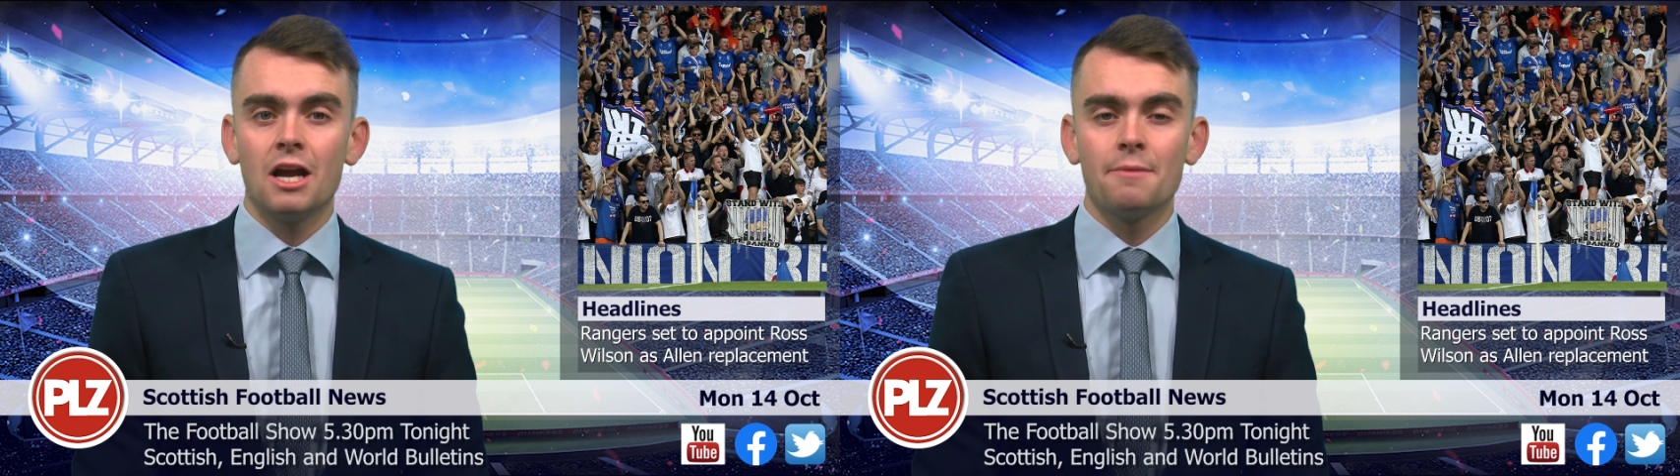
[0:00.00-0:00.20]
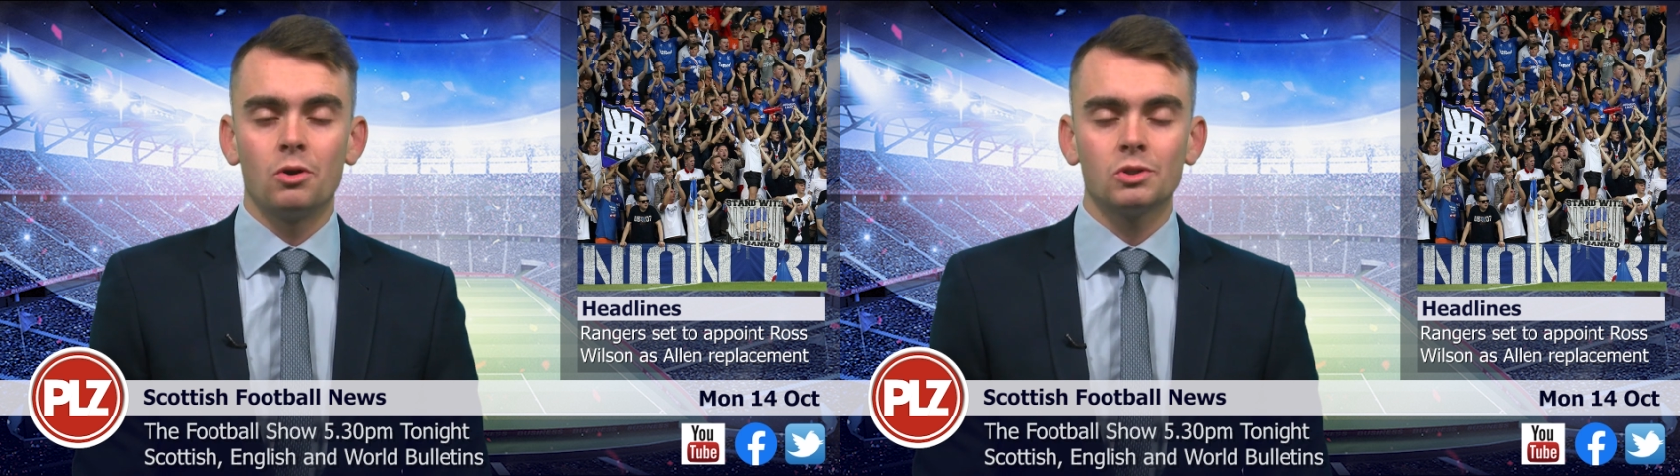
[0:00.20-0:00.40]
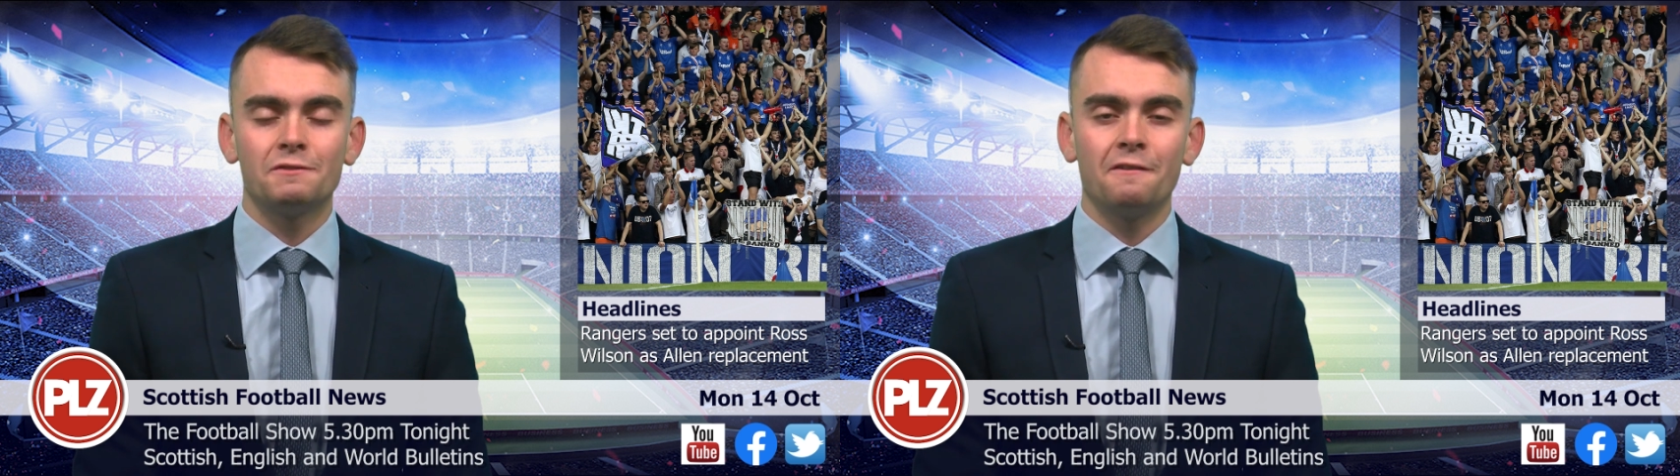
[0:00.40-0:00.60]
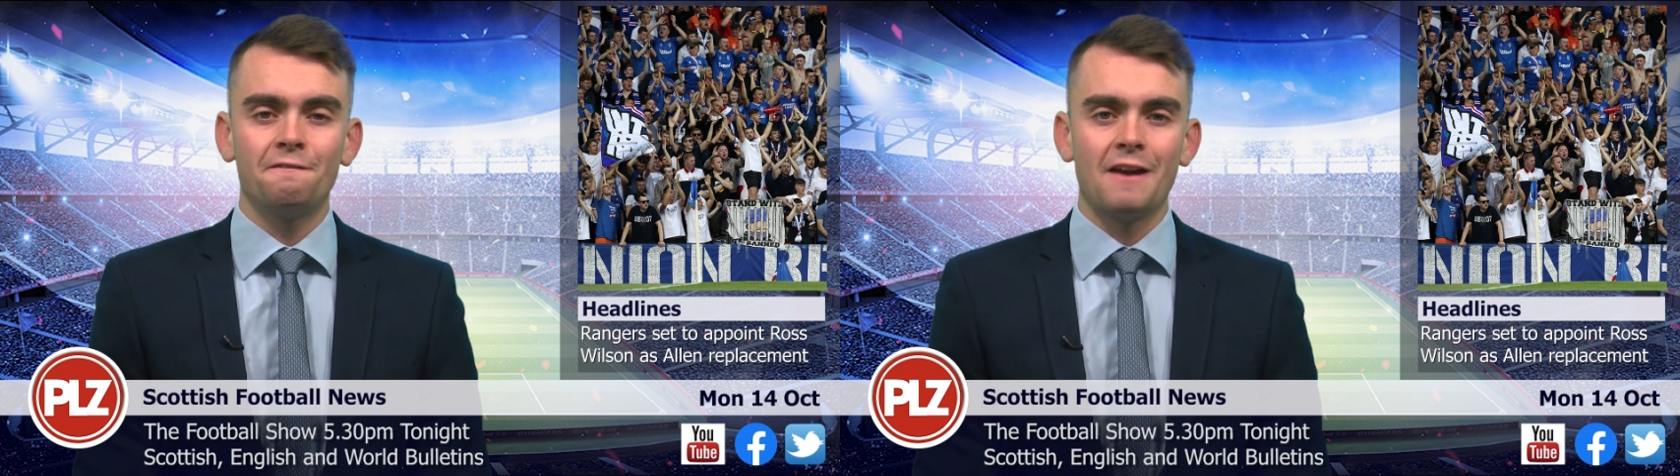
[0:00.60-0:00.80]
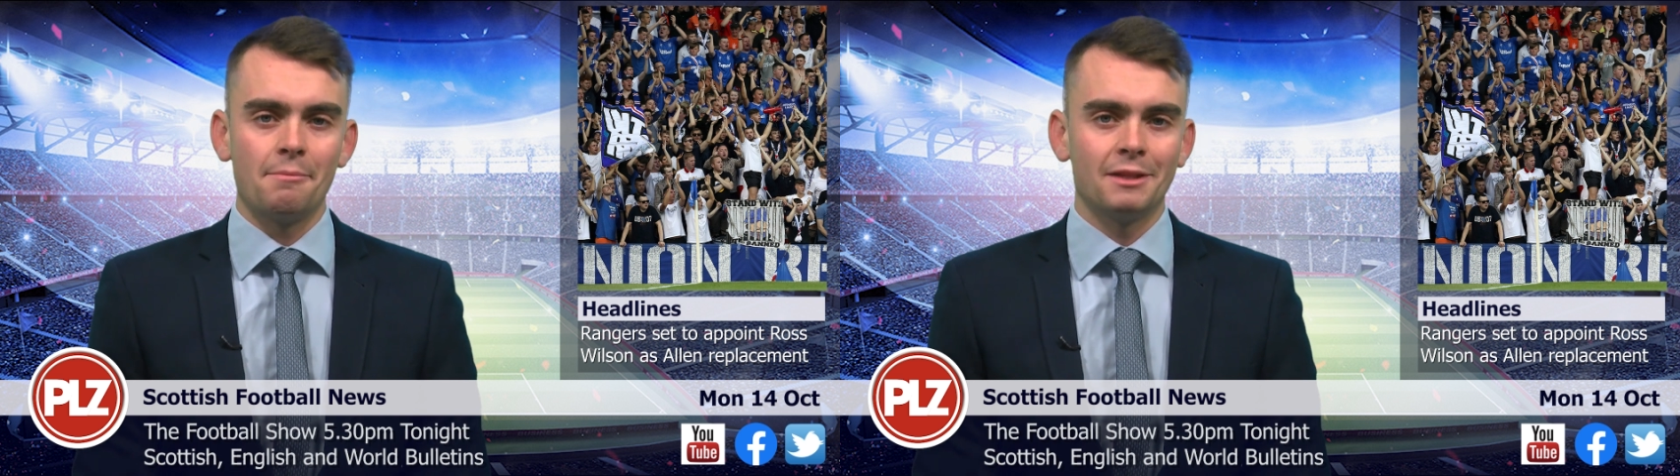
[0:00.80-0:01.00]
Ibrox for
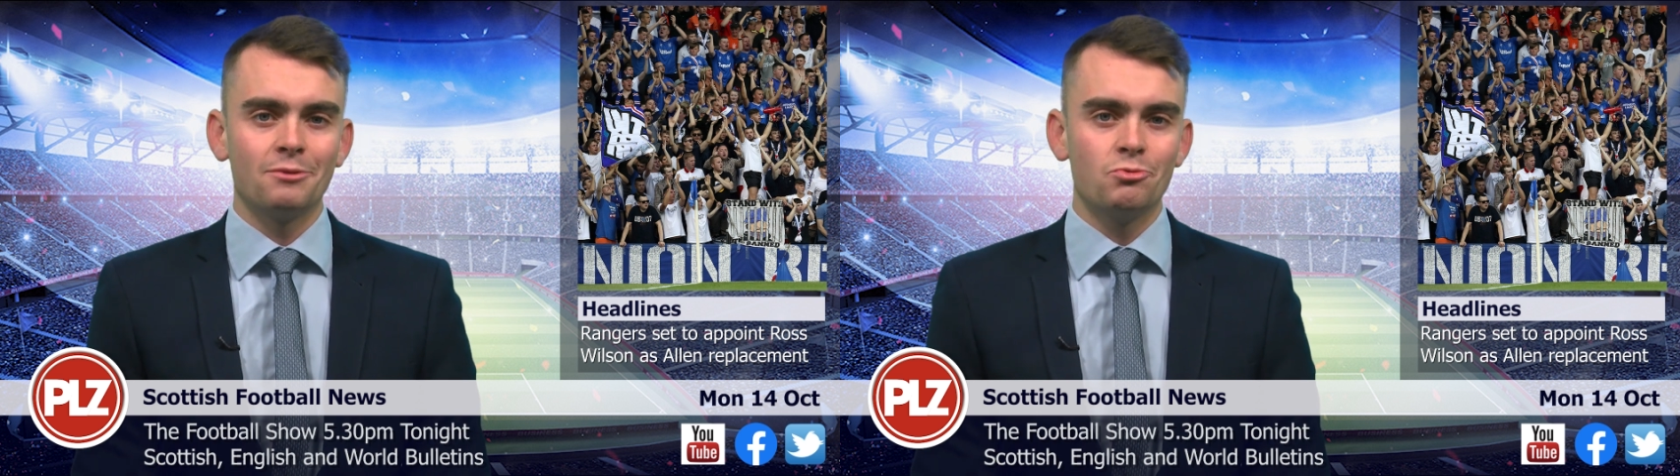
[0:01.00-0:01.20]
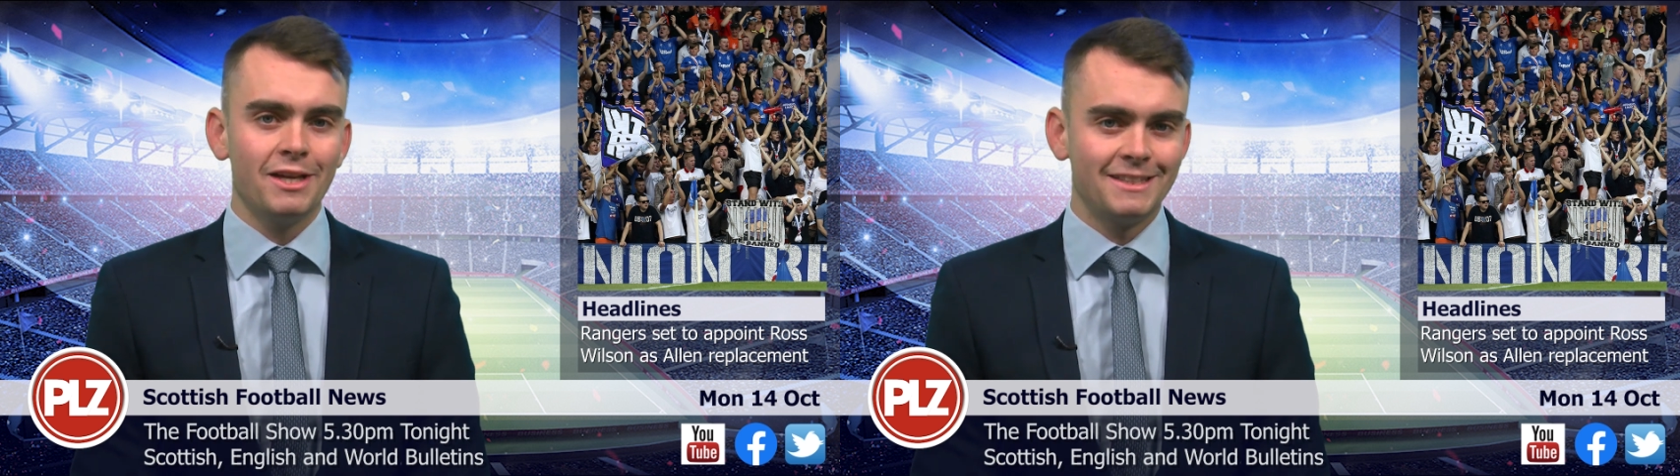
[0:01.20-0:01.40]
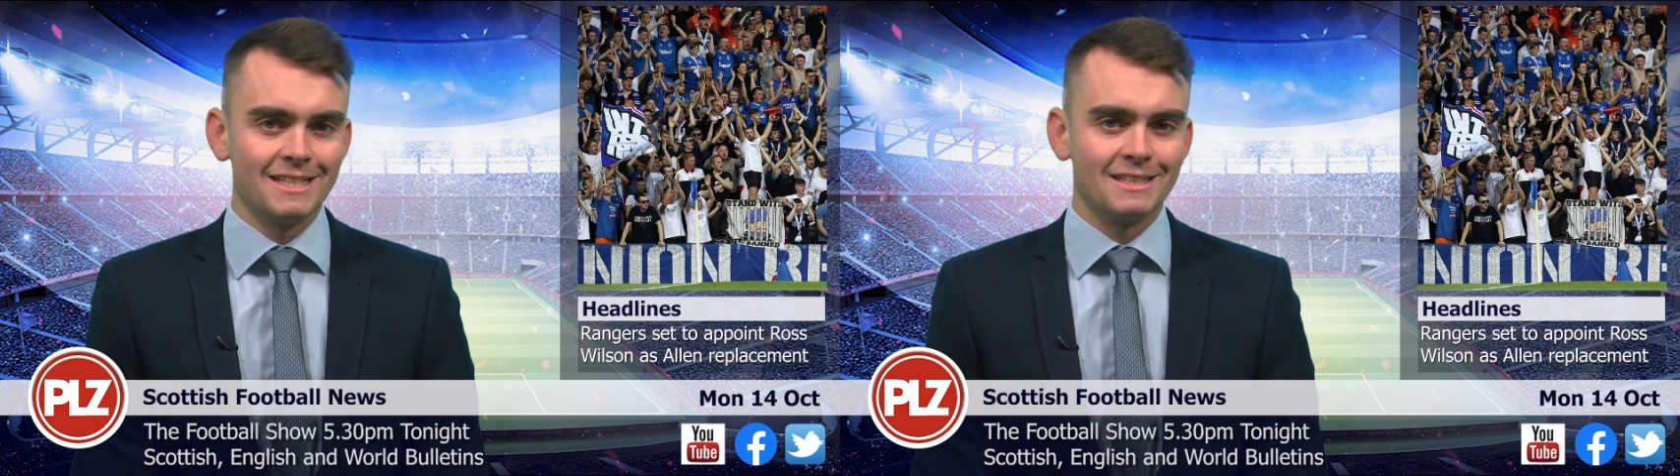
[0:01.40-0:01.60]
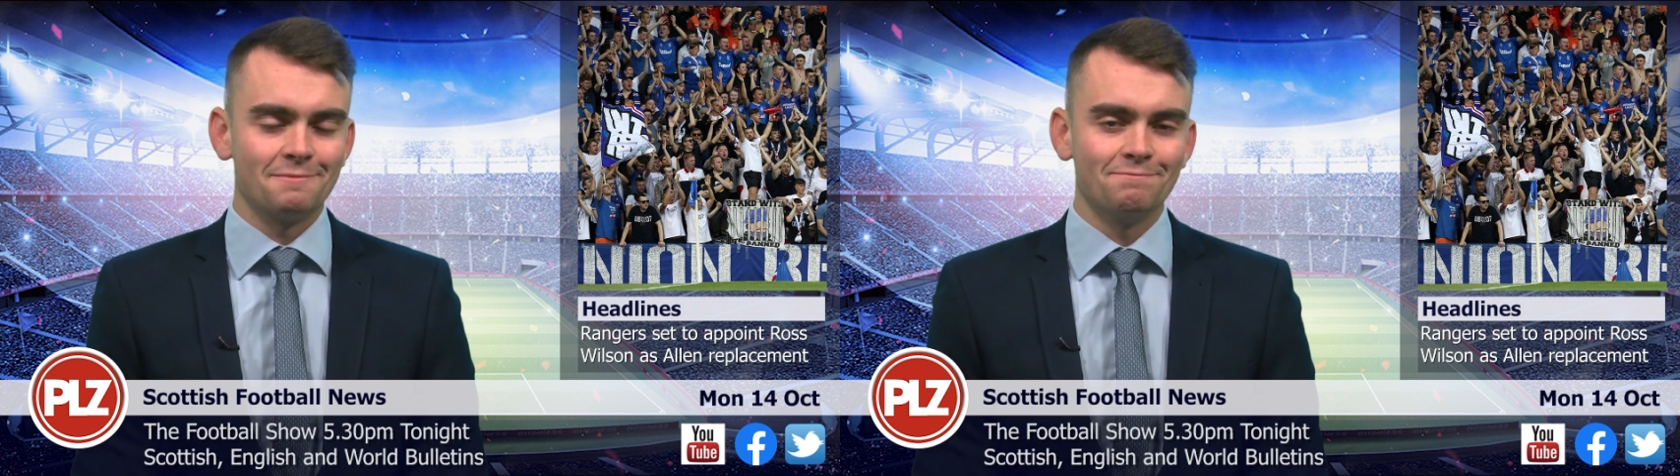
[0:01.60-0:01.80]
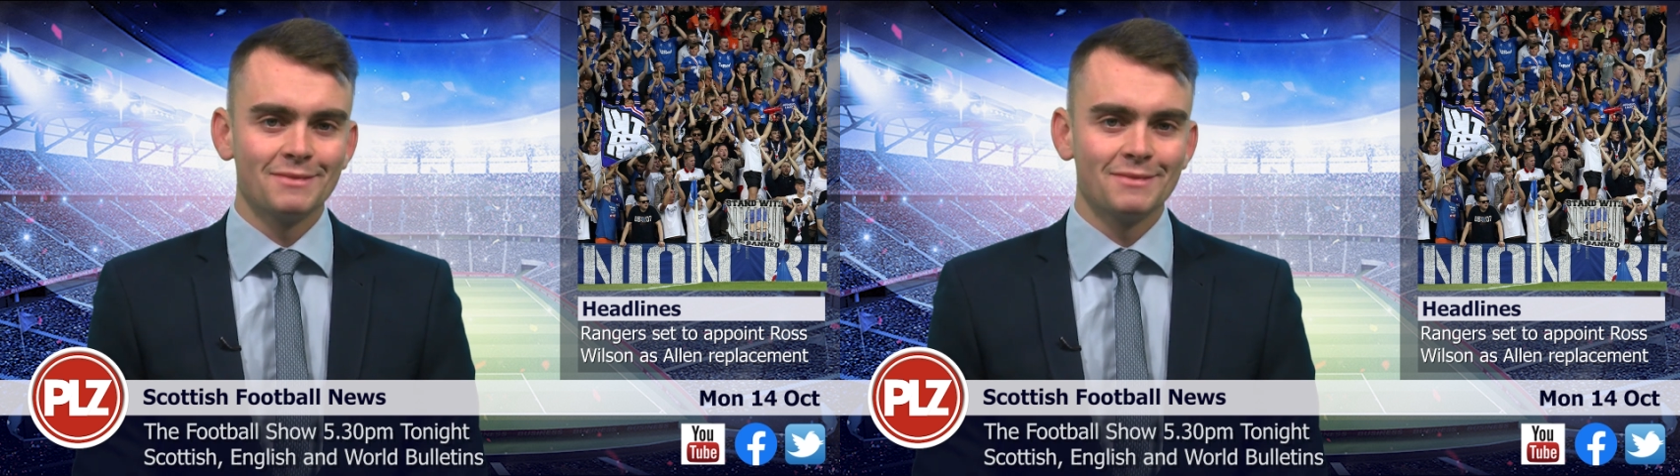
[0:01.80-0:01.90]
family reasons.